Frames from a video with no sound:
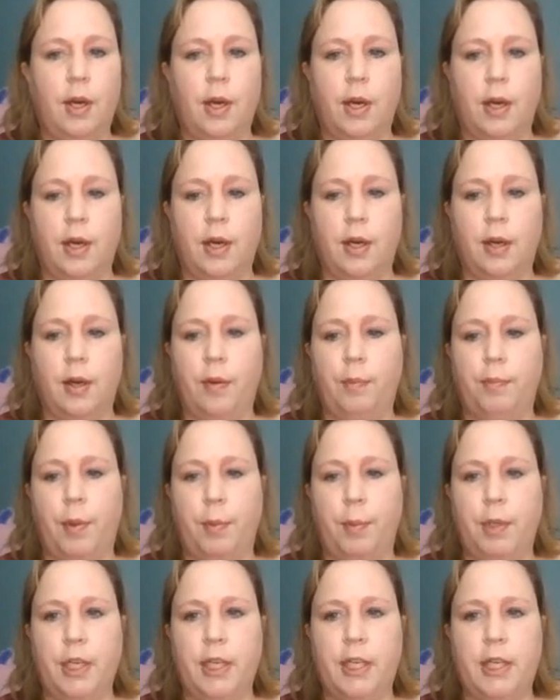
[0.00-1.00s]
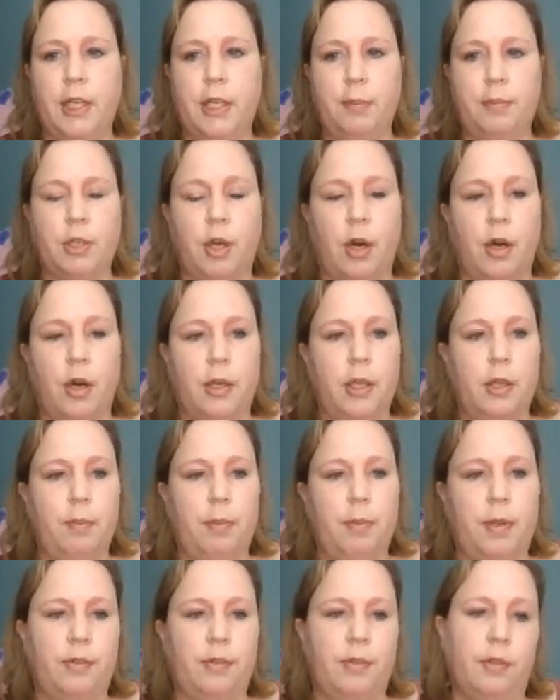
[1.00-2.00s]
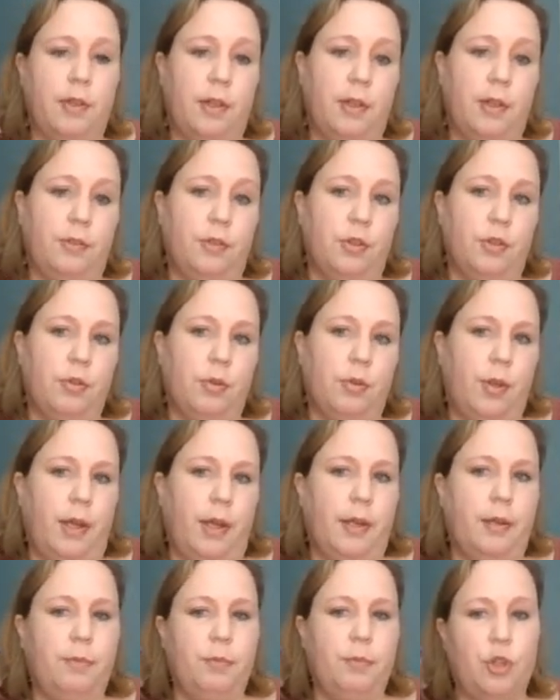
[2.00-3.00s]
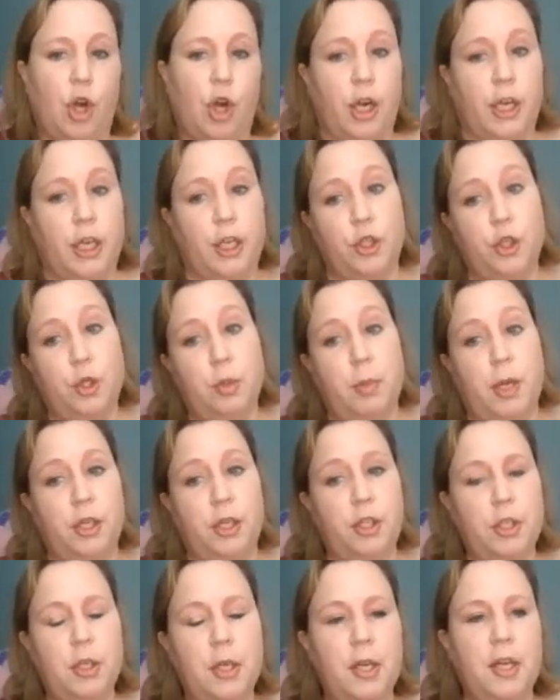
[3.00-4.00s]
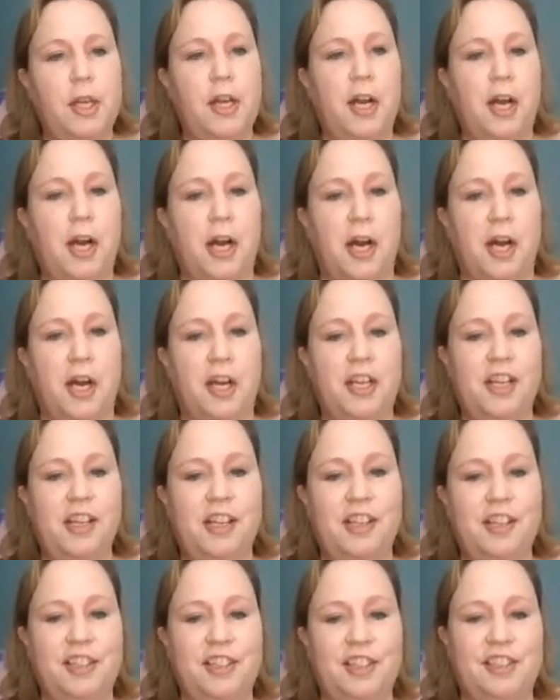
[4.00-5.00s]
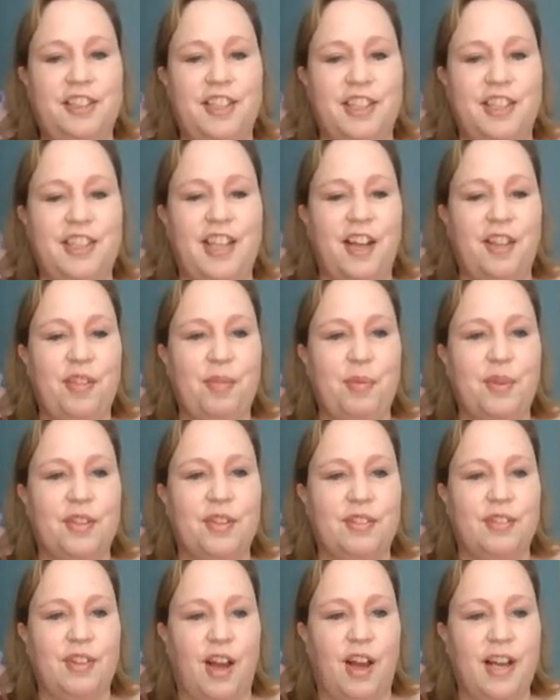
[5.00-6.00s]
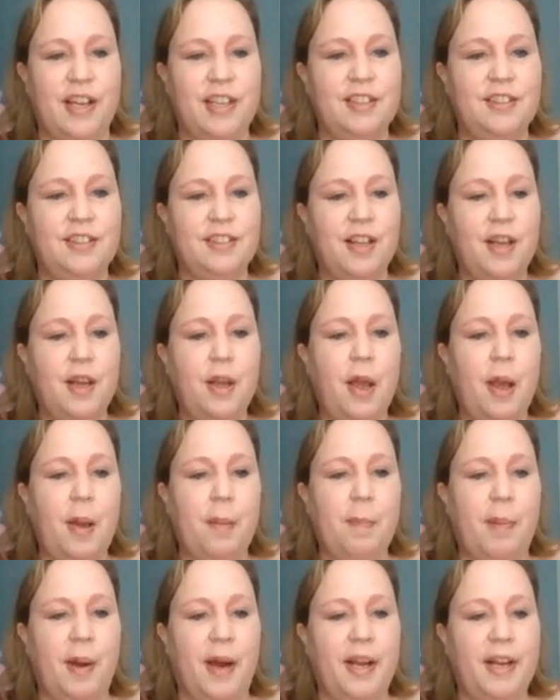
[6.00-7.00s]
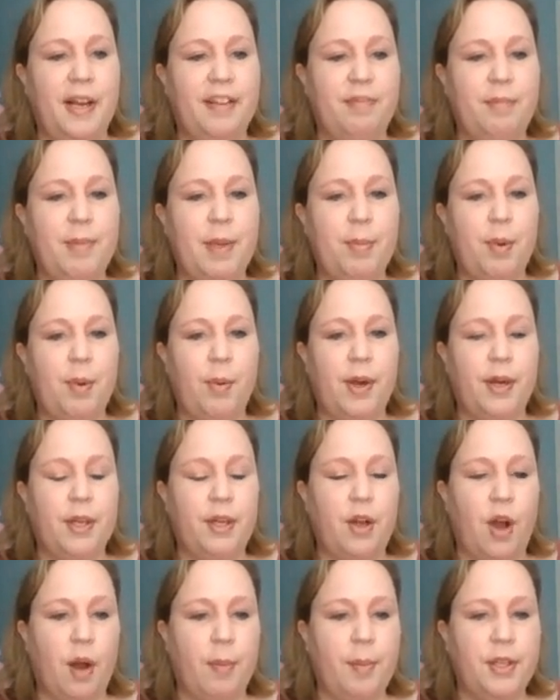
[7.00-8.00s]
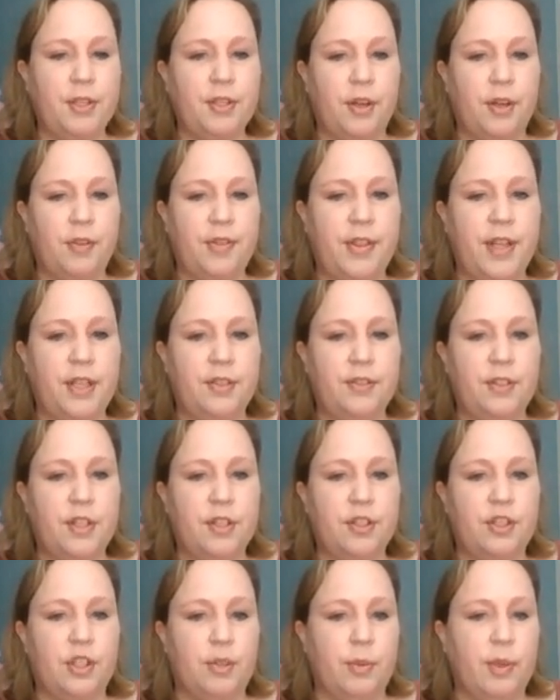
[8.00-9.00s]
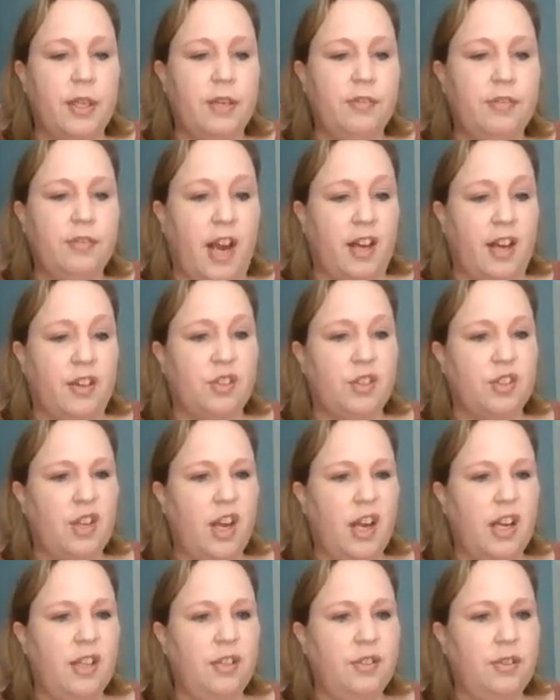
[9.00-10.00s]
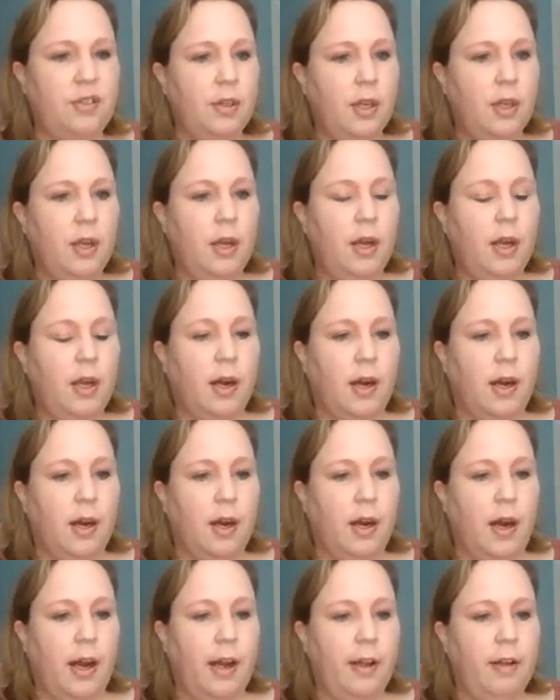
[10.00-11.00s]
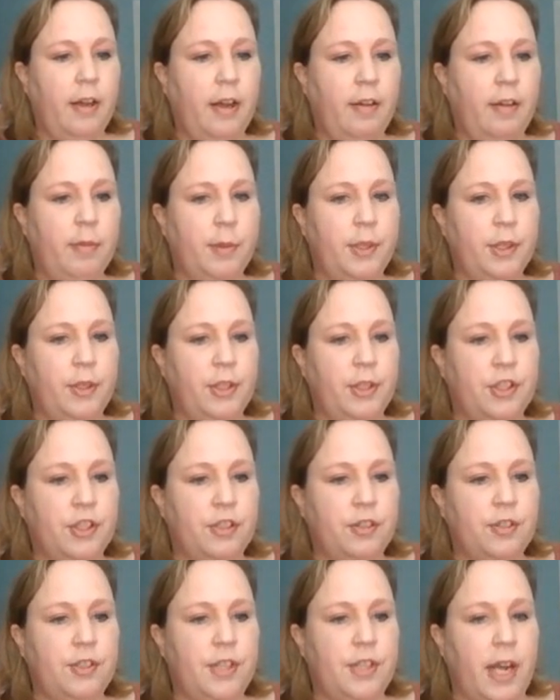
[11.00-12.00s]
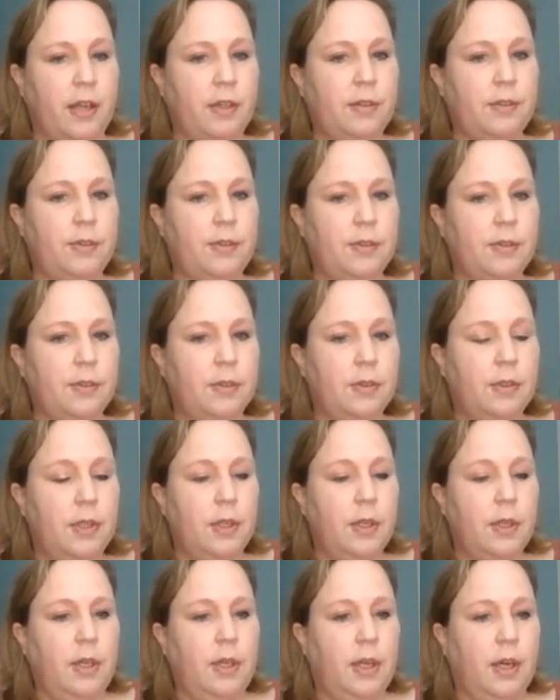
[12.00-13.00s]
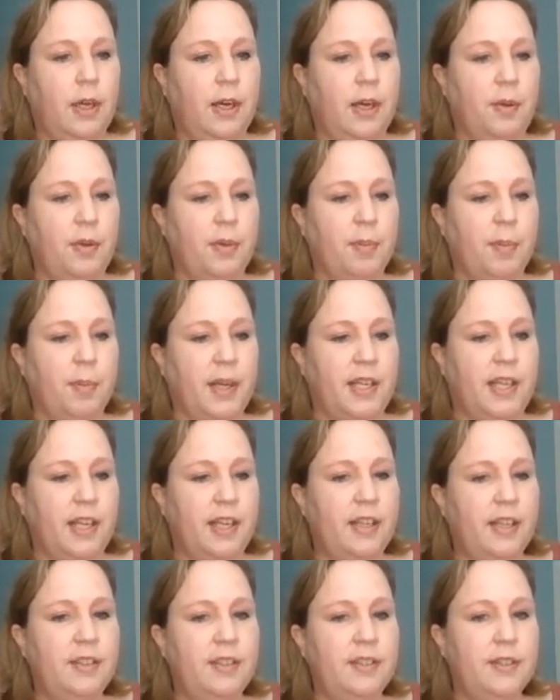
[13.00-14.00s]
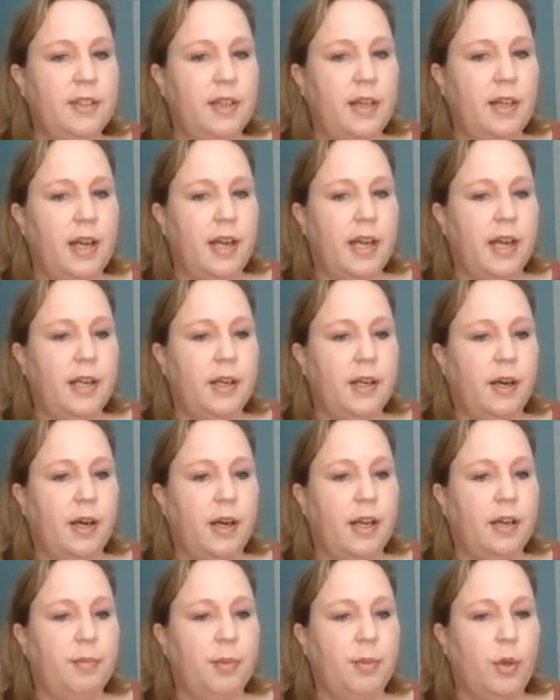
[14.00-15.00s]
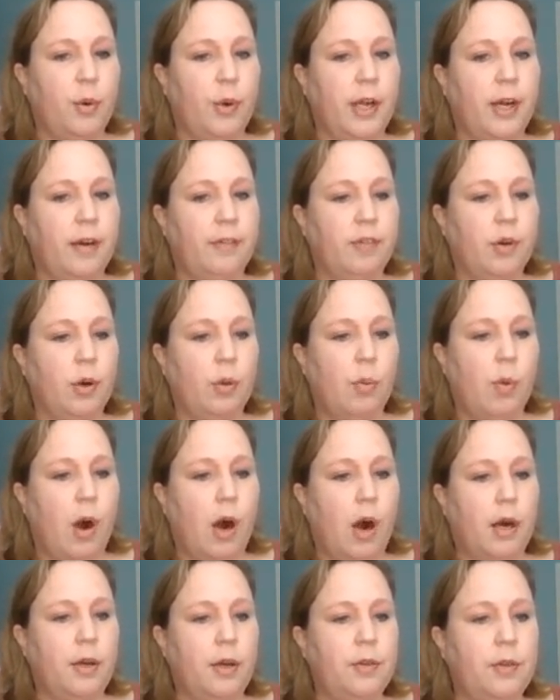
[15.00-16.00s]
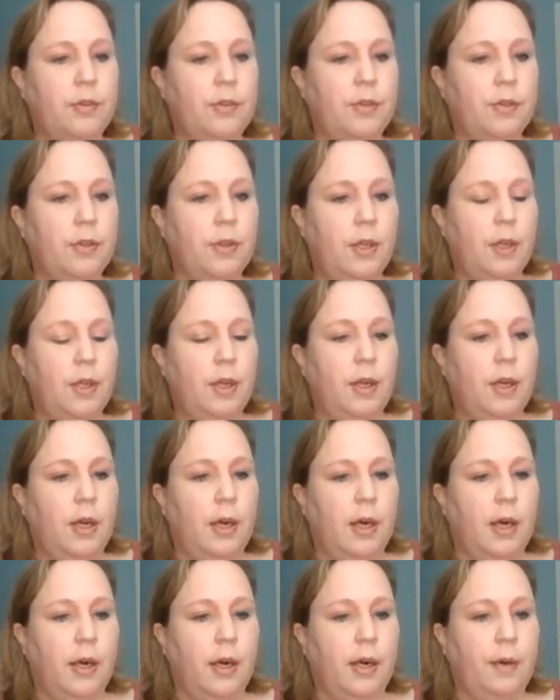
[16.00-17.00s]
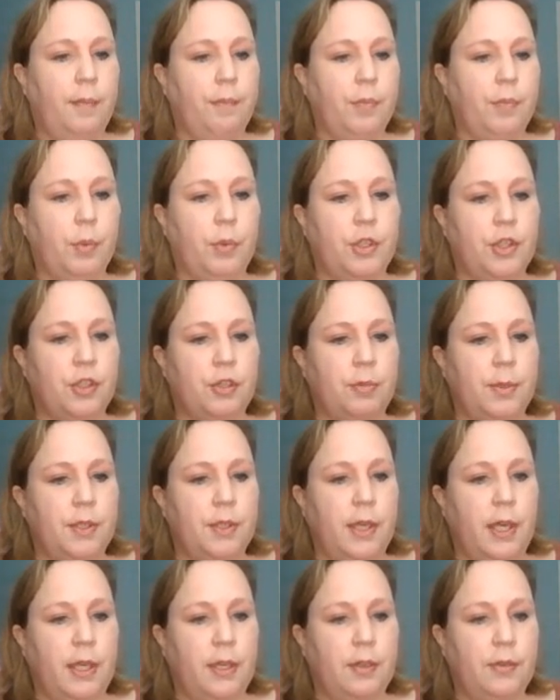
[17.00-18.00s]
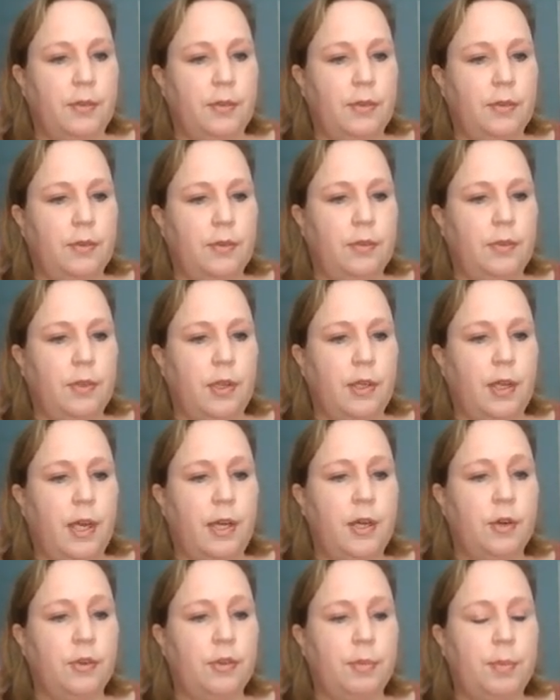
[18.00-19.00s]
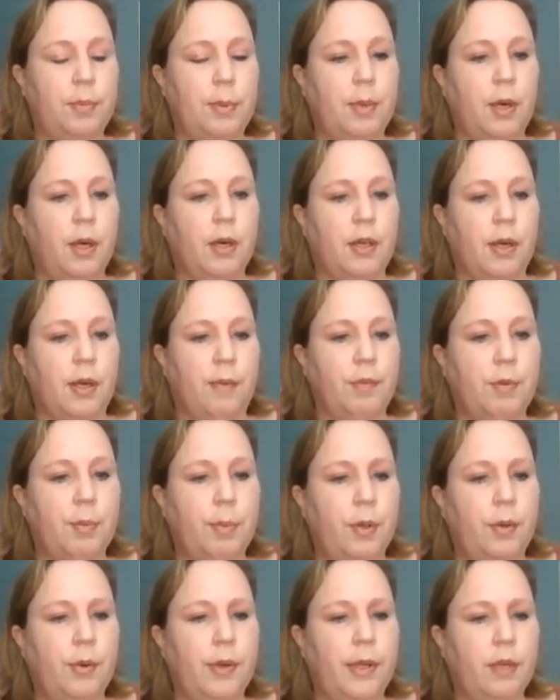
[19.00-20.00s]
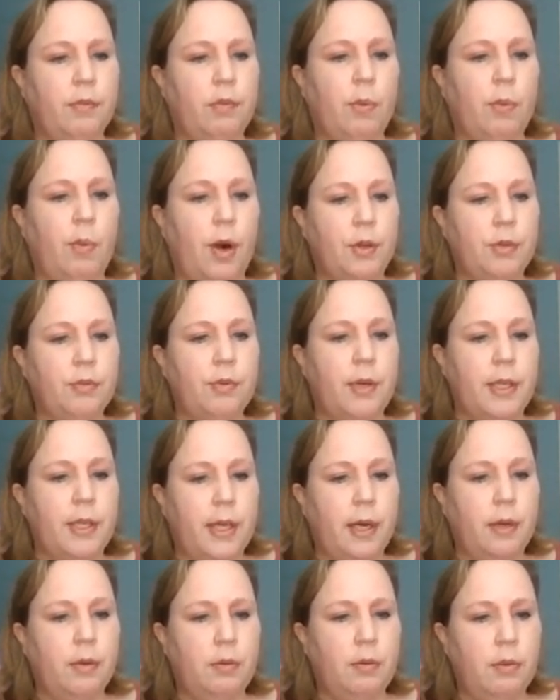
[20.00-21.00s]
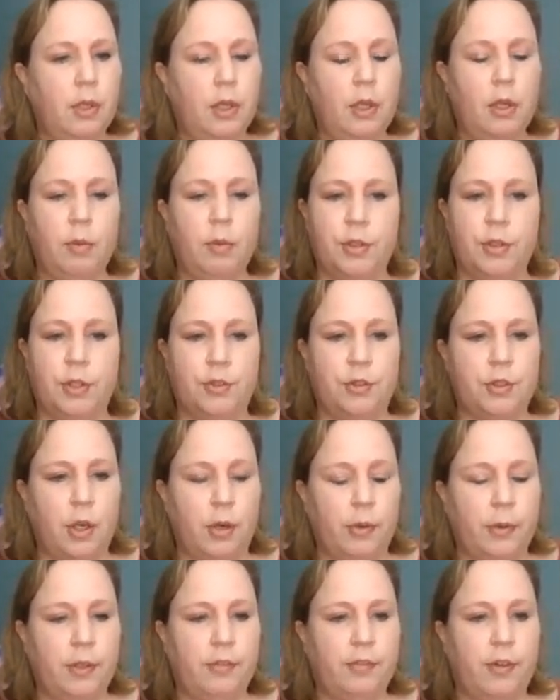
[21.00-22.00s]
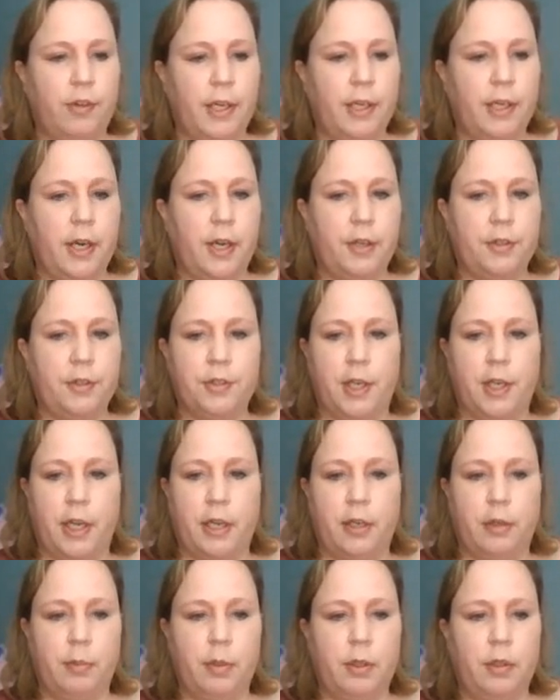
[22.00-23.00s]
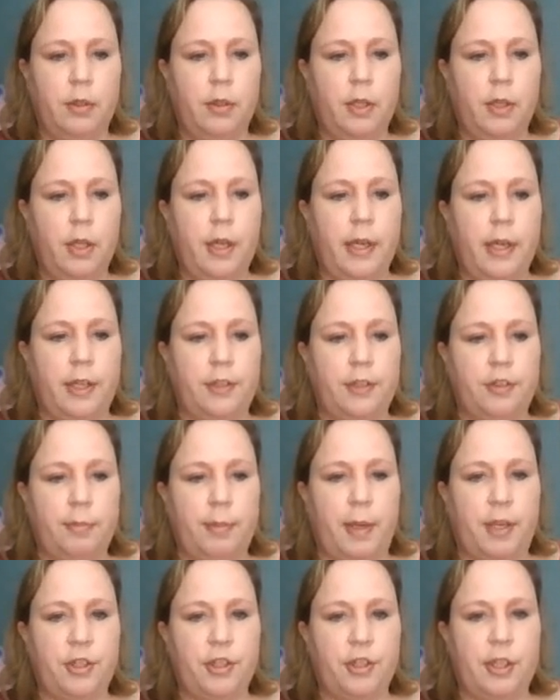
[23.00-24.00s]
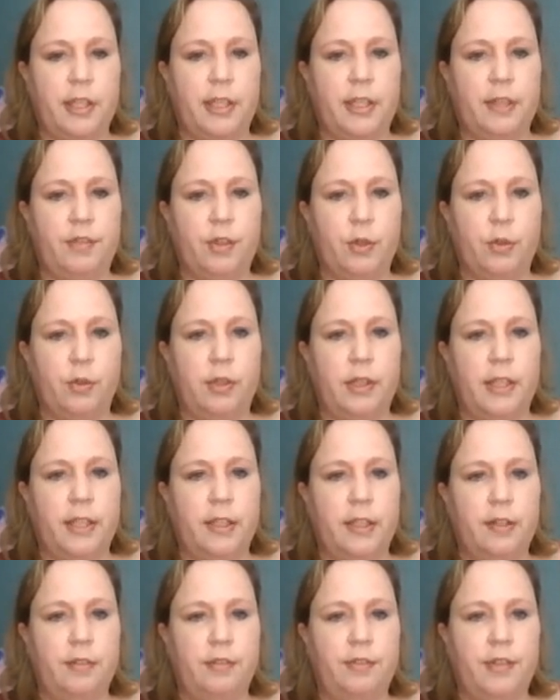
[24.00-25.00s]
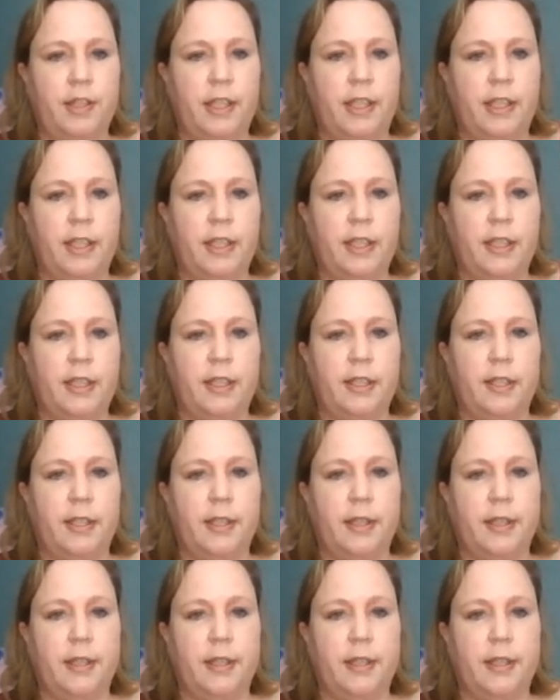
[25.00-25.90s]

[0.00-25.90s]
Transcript: I'm going to keep talking because, as usual, I'm talking too much to get through the slides. But if people want to comment on things that you're doing for exercise, I have been doing just a dance with my kids, and I have been going out for walks, which has been nice. And I know some people aren't comfortable going out for walks right now, which is totally fine and understandable, especially if you live in